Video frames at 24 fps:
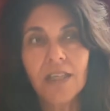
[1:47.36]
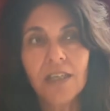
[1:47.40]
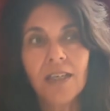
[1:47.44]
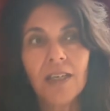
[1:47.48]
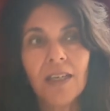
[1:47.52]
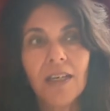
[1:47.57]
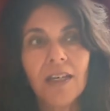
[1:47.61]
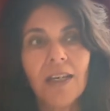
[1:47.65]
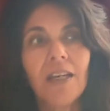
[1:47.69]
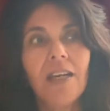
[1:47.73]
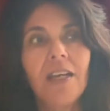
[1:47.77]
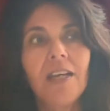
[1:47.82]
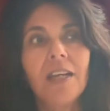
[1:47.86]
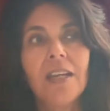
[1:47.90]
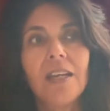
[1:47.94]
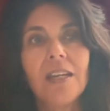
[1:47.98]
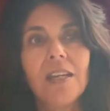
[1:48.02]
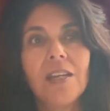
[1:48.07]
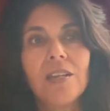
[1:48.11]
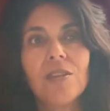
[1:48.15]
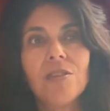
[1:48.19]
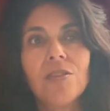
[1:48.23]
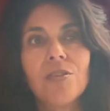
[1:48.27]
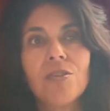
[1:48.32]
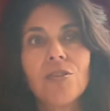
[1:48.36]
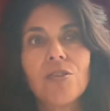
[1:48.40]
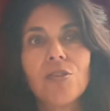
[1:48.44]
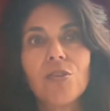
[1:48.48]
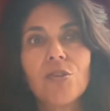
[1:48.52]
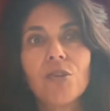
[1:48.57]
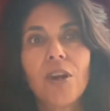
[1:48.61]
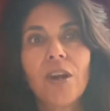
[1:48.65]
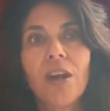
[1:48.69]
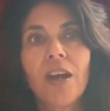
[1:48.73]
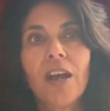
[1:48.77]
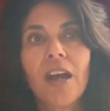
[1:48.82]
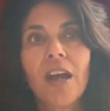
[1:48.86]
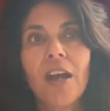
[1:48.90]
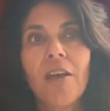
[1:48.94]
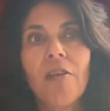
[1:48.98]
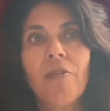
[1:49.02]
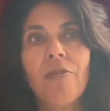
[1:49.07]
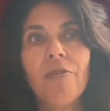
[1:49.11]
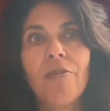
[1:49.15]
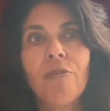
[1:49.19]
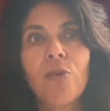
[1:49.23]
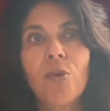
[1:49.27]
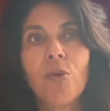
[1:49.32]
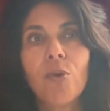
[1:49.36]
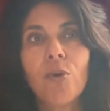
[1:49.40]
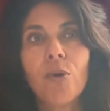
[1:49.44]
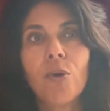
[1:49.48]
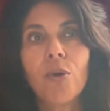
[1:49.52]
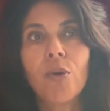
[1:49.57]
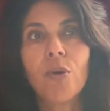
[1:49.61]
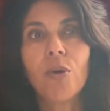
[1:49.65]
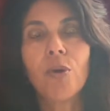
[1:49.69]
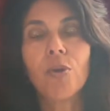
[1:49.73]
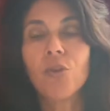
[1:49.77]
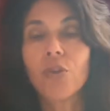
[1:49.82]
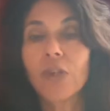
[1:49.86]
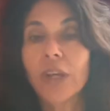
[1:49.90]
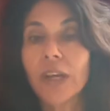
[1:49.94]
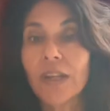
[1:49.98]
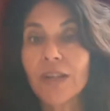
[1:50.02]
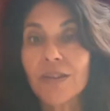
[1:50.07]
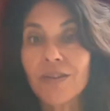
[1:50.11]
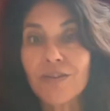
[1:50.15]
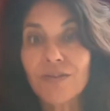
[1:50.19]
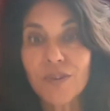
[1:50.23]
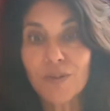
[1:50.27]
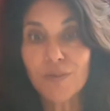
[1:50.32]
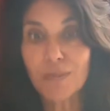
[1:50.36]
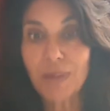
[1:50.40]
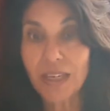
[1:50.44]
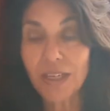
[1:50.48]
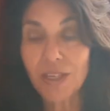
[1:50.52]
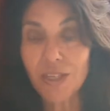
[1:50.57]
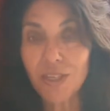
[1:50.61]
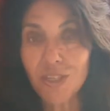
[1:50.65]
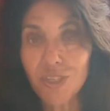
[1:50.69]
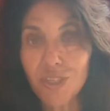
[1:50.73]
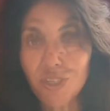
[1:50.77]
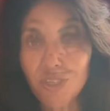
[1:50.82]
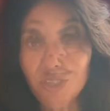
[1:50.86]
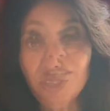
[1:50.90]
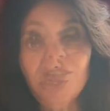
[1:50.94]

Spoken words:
I strive for transformation.